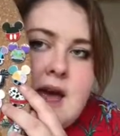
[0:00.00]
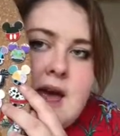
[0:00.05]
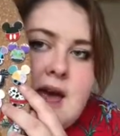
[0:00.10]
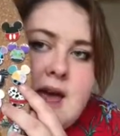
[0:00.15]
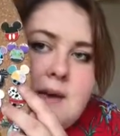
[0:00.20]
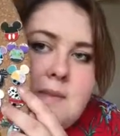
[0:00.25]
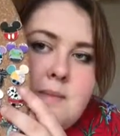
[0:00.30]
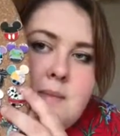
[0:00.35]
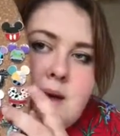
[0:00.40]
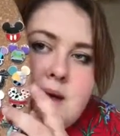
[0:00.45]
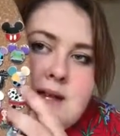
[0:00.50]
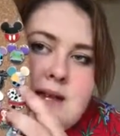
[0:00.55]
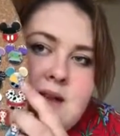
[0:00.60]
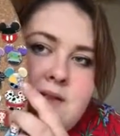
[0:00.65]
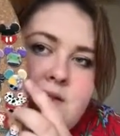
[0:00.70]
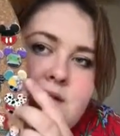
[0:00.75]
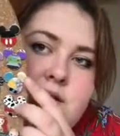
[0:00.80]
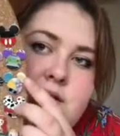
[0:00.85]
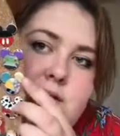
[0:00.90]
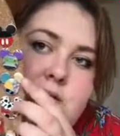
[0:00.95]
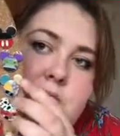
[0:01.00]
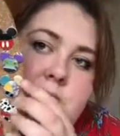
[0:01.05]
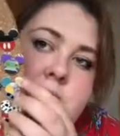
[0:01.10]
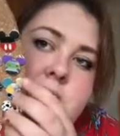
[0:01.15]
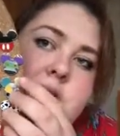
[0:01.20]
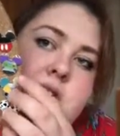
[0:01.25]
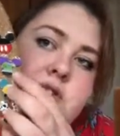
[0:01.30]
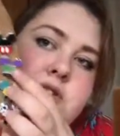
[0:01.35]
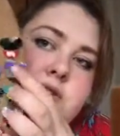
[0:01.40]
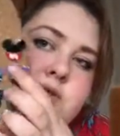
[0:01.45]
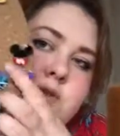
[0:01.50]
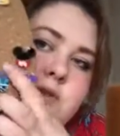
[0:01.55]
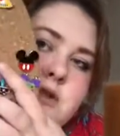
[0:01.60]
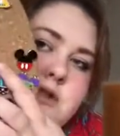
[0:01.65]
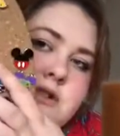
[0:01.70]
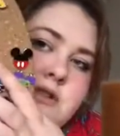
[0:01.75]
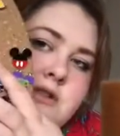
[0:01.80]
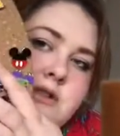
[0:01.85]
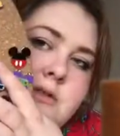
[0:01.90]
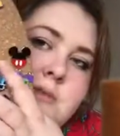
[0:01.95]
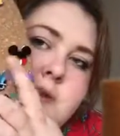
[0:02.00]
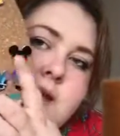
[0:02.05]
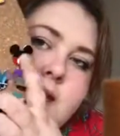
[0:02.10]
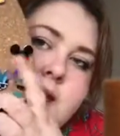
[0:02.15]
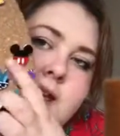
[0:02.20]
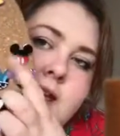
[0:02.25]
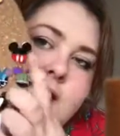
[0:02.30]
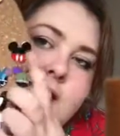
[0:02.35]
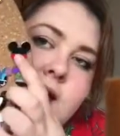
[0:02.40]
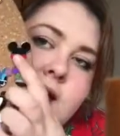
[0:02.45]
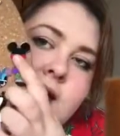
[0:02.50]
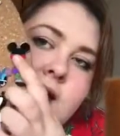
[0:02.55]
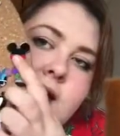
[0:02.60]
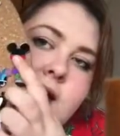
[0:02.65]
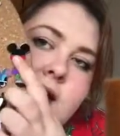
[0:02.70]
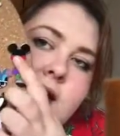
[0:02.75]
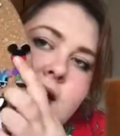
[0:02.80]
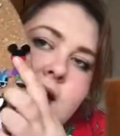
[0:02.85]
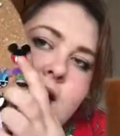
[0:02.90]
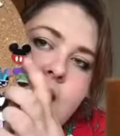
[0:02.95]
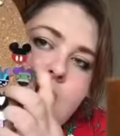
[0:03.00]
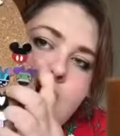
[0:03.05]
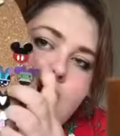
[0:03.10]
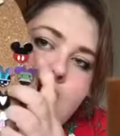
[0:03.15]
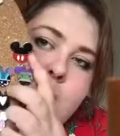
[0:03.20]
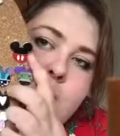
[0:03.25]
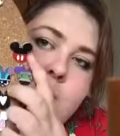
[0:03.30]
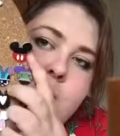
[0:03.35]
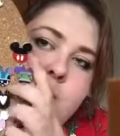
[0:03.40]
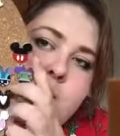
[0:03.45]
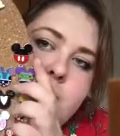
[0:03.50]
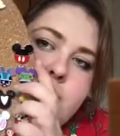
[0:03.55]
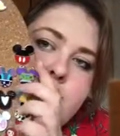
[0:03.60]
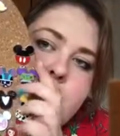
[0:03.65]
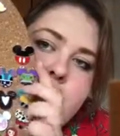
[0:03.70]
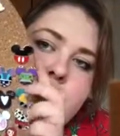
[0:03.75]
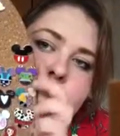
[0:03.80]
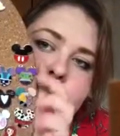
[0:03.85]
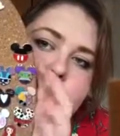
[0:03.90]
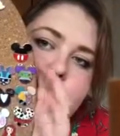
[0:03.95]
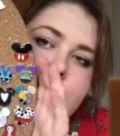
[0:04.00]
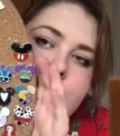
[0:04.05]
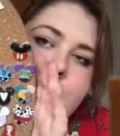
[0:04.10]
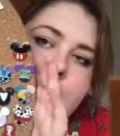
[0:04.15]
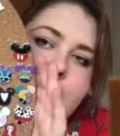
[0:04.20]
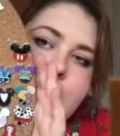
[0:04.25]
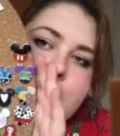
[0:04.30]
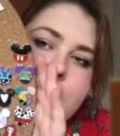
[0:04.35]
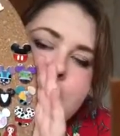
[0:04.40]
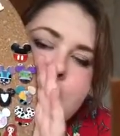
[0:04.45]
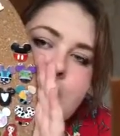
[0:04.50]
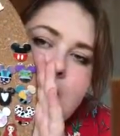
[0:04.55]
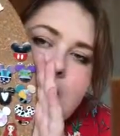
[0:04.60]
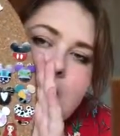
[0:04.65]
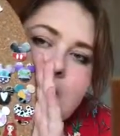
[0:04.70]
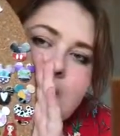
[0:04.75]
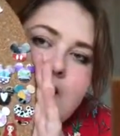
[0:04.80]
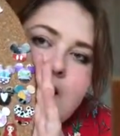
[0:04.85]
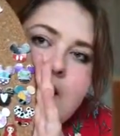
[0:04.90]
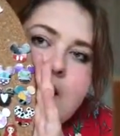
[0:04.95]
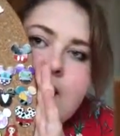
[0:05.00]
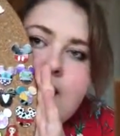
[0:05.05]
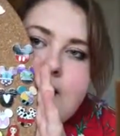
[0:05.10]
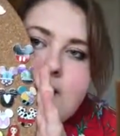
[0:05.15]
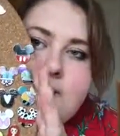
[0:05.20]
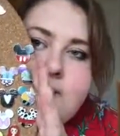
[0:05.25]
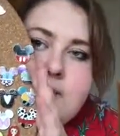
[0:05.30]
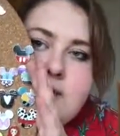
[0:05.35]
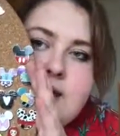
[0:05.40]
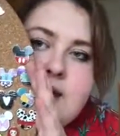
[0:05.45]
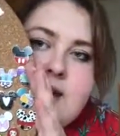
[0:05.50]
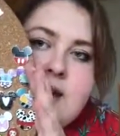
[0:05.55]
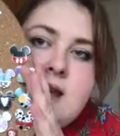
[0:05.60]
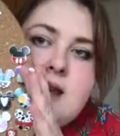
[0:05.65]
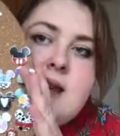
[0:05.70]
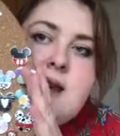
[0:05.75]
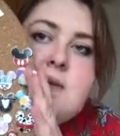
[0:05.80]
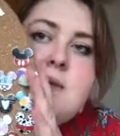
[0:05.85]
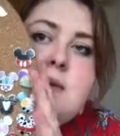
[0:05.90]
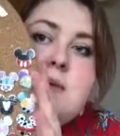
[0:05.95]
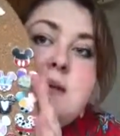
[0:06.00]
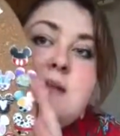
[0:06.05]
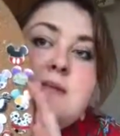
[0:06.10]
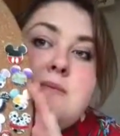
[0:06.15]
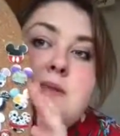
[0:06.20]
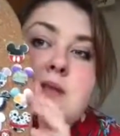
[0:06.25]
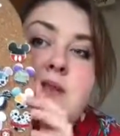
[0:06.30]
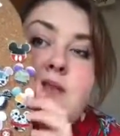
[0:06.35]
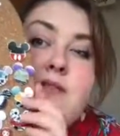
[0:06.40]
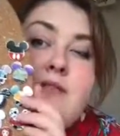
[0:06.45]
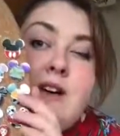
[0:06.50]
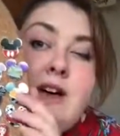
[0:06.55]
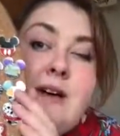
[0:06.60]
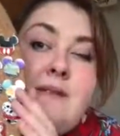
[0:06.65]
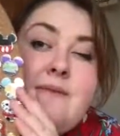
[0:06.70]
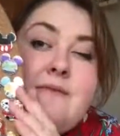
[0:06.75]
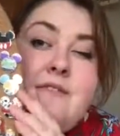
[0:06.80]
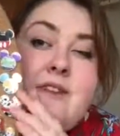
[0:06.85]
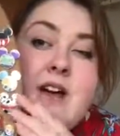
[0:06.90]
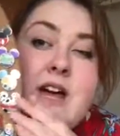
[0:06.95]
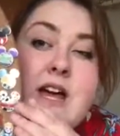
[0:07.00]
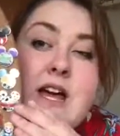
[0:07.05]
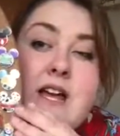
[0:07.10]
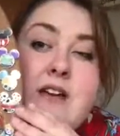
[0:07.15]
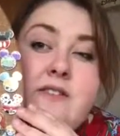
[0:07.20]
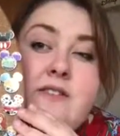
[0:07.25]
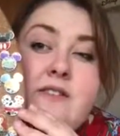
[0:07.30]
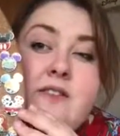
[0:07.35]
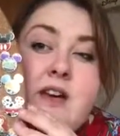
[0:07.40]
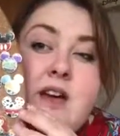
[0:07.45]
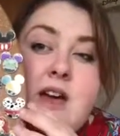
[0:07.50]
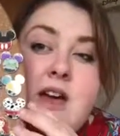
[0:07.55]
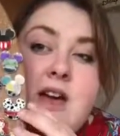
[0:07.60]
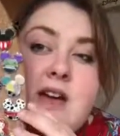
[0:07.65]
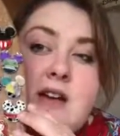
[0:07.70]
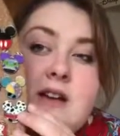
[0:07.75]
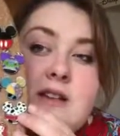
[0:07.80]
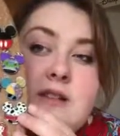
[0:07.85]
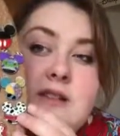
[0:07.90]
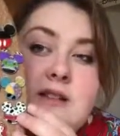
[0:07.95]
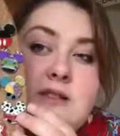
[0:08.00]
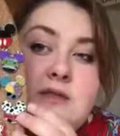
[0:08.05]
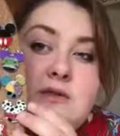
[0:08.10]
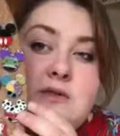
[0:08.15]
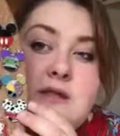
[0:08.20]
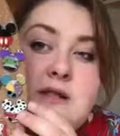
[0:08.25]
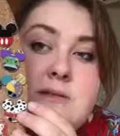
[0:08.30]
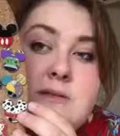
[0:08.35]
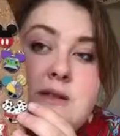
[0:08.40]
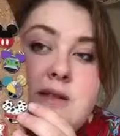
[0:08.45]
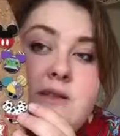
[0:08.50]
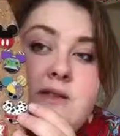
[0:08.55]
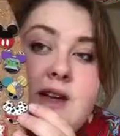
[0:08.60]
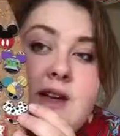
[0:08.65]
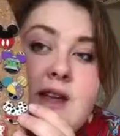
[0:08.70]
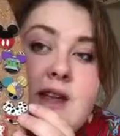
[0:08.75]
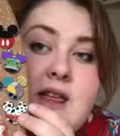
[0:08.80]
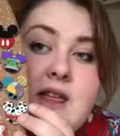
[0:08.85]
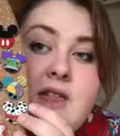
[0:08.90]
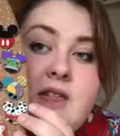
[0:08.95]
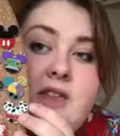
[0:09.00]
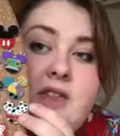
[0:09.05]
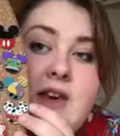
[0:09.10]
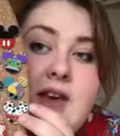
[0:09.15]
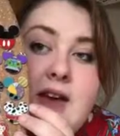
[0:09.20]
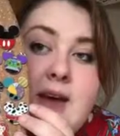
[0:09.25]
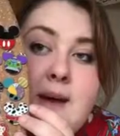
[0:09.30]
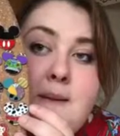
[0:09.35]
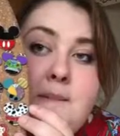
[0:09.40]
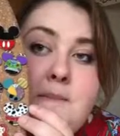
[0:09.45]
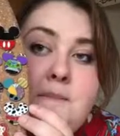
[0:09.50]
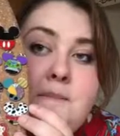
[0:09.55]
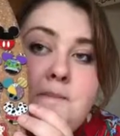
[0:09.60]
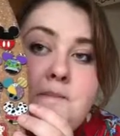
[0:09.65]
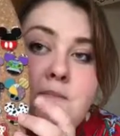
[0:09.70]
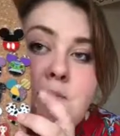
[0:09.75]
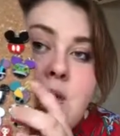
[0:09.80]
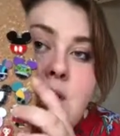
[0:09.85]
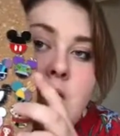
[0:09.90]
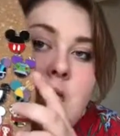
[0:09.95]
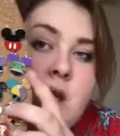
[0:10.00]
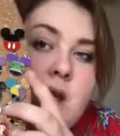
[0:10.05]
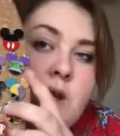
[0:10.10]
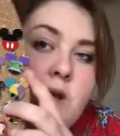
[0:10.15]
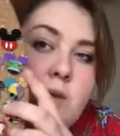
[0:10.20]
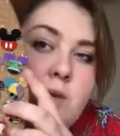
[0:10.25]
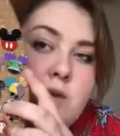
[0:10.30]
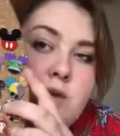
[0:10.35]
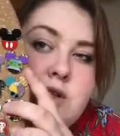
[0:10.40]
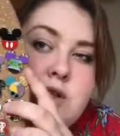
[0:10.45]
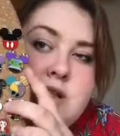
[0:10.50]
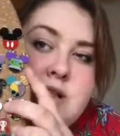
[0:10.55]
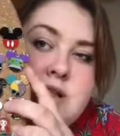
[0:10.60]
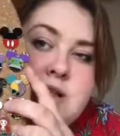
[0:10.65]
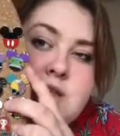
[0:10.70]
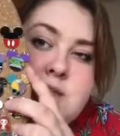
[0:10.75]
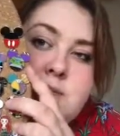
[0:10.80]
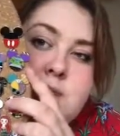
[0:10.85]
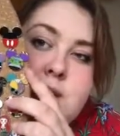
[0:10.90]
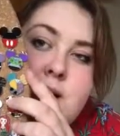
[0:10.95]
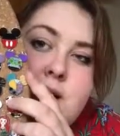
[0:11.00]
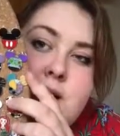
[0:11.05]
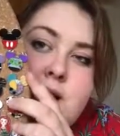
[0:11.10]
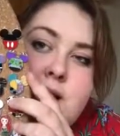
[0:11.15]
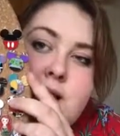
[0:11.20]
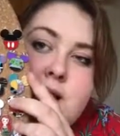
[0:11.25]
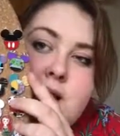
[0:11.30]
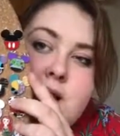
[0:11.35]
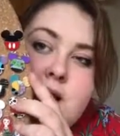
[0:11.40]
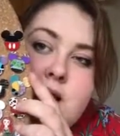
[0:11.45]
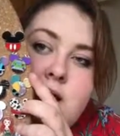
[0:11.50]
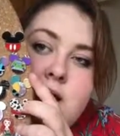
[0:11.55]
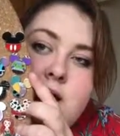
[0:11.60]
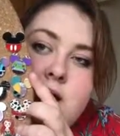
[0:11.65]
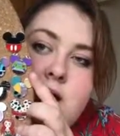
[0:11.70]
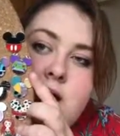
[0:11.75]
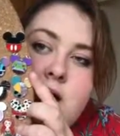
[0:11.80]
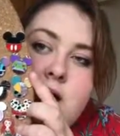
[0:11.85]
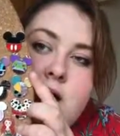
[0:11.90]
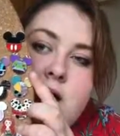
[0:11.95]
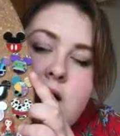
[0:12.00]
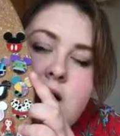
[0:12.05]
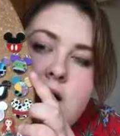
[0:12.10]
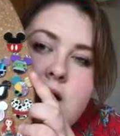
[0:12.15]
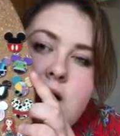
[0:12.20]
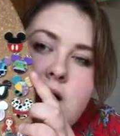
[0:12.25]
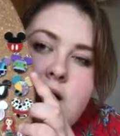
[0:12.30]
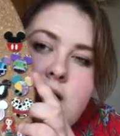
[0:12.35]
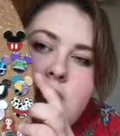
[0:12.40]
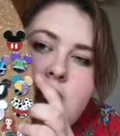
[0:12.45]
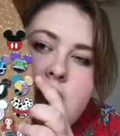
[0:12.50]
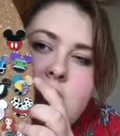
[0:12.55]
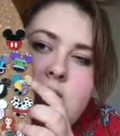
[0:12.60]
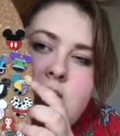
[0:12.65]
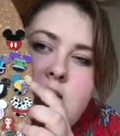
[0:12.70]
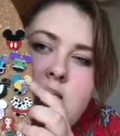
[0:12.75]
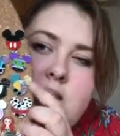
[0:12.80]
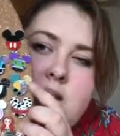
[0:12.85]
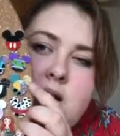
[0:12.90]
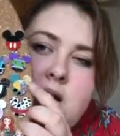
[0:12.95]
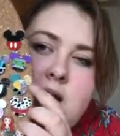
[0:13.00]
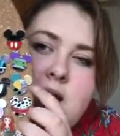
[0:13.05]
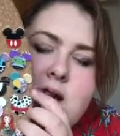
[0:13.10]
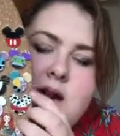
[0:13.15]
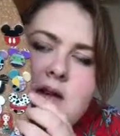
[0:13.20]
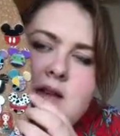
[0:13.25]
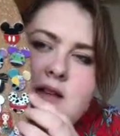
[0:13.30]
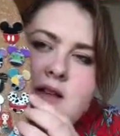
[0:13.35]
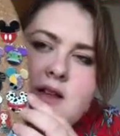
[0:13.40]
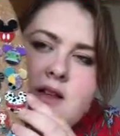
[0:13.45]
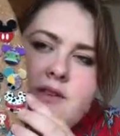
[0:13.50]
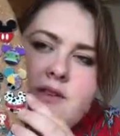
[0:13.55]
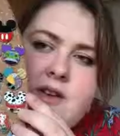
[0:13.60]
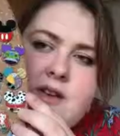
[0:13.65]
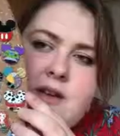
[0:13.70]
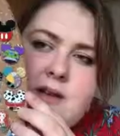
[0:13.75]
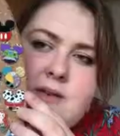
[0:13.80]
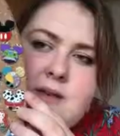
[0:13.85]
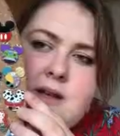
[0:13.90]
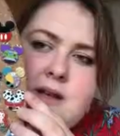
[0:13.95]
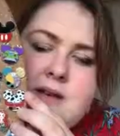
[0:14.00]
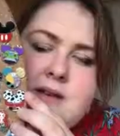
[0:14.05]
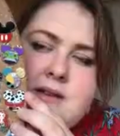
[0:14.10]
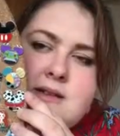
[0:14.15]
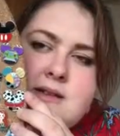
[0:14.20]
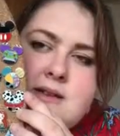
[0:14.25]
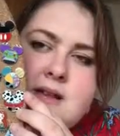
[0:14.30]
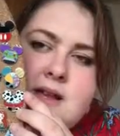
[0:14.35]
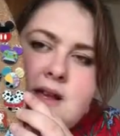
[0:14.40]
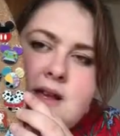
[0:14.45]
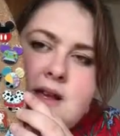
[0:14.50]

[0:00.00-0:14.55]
Um, but I definitely know I want Sorcerer Mickey. Um, that would be really cool to have. And Minnie, and maybe some of the Fab Five, because I don't seem to have any of them. Woody as well. Uh, I can't think of anyone else.